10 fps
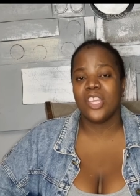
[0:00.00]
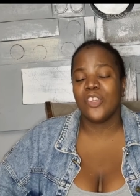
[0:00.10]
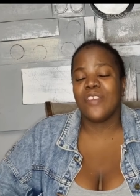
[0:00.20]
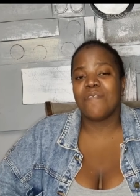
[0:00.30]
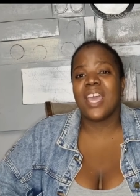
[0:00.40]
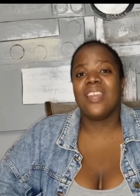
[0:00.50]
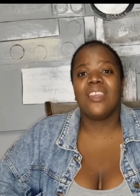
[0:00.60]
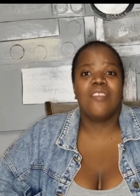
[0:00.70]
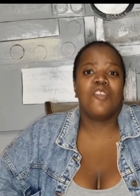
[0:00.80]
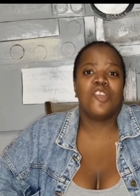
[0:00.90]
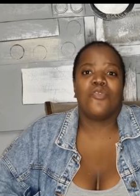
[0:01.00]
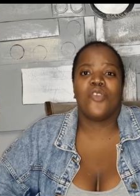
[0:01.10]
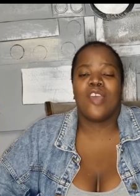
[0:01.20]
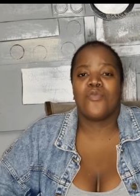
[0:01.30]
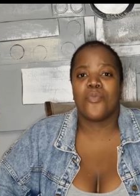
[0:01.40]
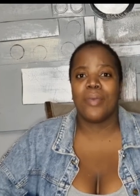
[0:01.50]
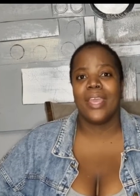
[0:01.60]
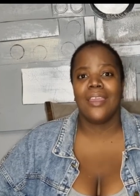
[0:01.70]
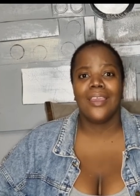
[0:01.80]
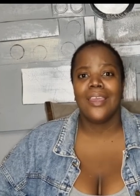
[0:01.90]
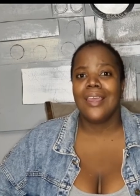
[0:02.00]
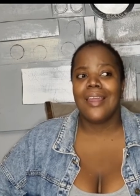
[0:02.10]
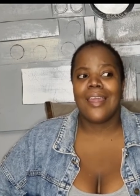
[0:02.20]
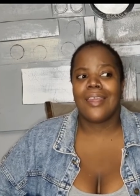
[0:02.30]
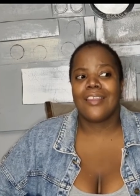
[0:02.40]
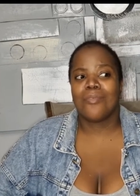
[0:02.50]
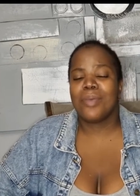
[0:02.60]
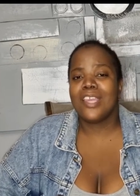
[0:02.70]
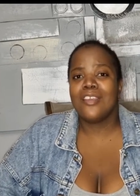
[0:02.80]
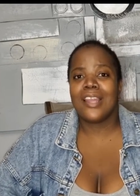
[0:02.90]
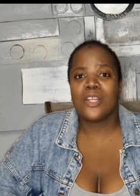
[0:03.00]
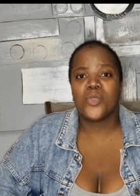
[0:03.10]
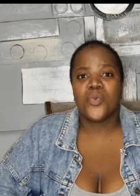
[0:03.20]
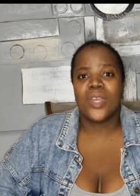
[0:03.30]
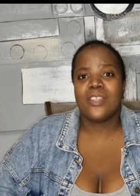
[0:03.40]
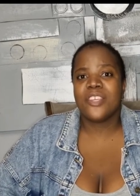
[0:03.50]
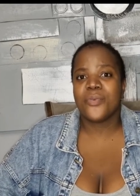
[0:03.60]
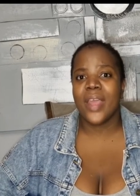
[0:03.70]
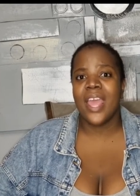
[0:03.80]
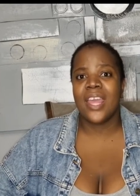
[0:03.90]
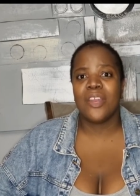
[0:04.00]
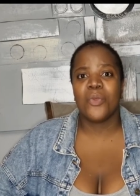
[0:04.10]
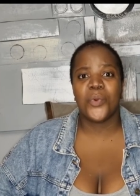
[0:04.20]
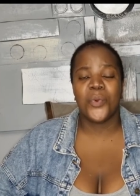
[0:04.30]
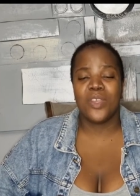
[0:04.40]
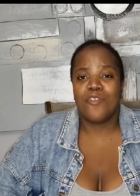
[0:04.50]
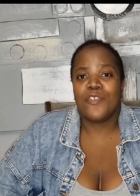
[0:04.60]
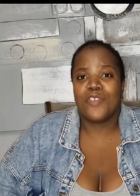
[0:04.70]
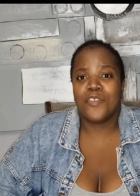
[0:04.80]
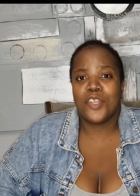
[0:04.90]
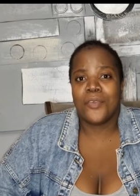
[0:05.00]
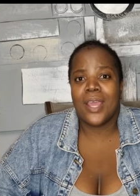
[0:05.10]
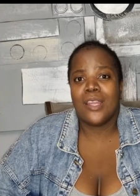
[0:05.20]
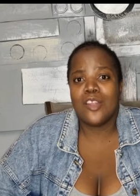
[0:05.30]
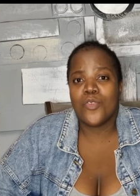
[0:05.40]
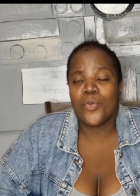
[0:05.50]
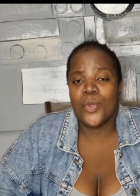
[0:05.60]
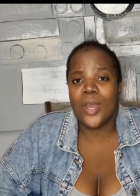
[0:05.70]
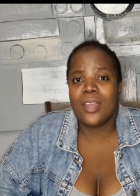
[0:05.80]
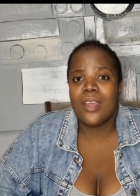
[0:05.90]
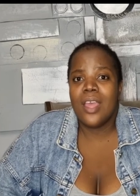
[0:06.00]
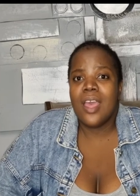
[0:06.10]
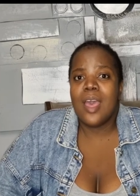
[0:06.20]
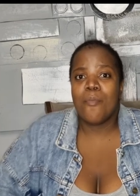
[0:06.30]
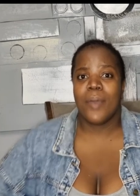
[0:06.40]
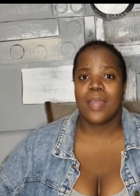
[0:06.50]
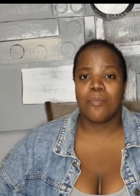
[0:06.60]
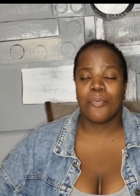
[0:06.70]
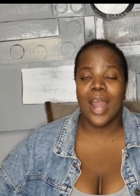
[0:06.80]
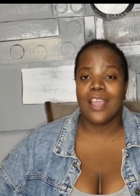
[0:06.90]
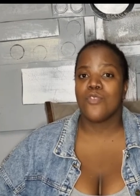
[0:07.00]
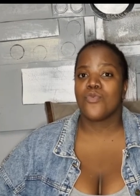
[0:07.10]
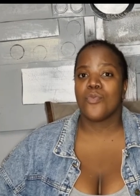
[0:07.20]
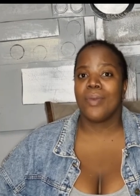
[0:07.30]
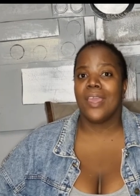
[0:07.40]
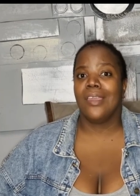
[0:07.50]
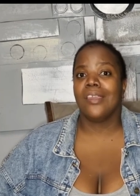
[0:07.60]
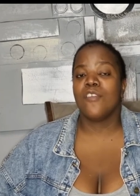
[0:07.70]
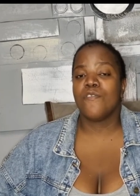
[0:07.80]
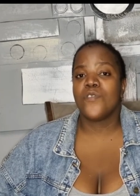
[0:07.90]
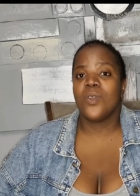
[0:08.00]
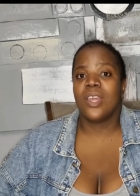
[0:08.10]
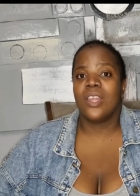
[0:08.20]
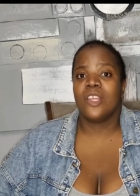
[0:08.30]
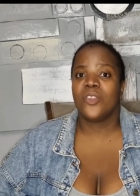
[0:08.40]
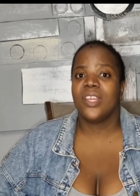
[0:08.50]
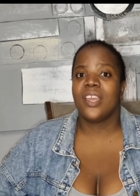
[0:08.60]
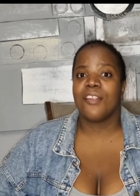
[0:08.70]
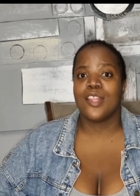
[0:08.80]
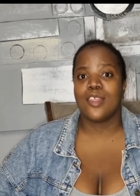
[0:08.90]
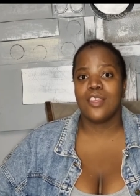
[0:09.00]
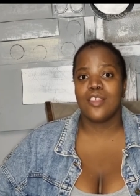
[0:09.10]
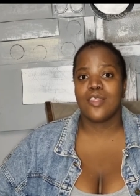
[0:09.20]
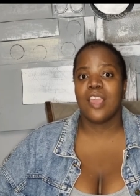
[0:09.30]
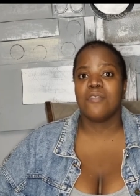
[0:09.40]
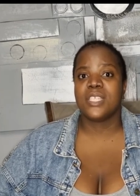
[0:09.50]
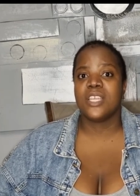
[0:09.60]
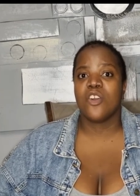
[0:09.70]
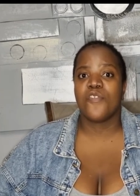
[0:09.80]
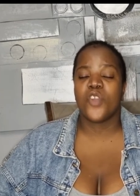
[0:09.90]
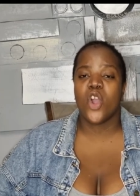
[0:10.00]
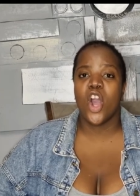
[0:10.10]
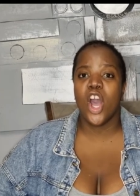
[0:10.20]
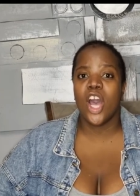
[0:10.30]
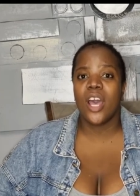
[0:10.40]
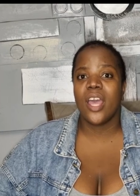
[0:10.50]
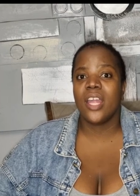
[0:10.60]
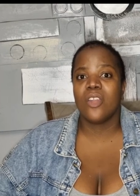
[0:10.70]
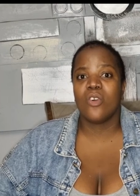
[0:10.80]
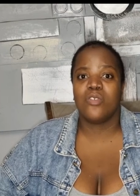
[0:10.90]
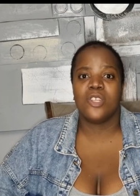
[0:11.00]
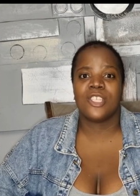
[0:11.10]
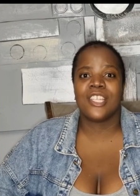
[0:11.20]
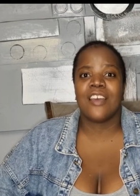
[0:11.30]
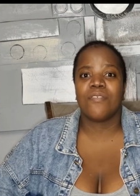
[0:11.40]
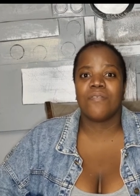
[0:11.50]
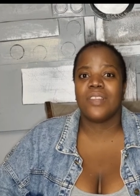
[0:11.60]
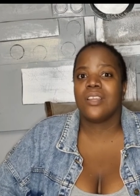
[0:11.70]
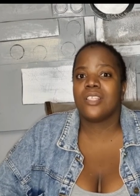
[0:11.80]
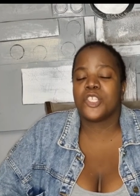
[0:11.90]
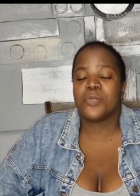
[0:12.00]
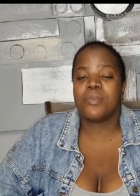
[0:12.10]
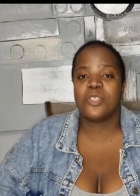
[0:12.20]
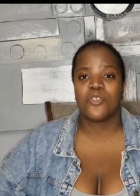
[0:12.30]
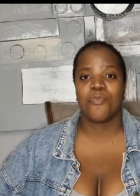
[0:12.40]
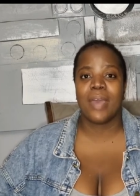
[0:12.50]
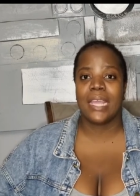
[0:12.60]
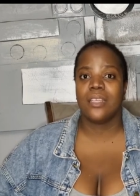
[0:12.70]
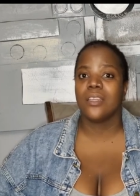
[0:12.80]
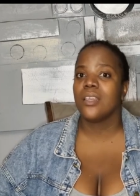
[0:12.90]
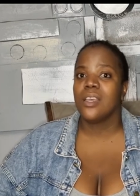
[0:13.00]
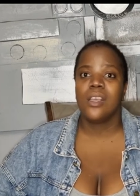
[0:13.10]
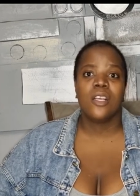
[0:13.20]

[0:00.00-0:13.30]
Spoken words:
parking you can find, even if you have to pay. Like paying like 20 rand or even 50 rand, it's not a bad price to pay if you can actually guarantee the safety of your car and of your stuff, like just peace of mind.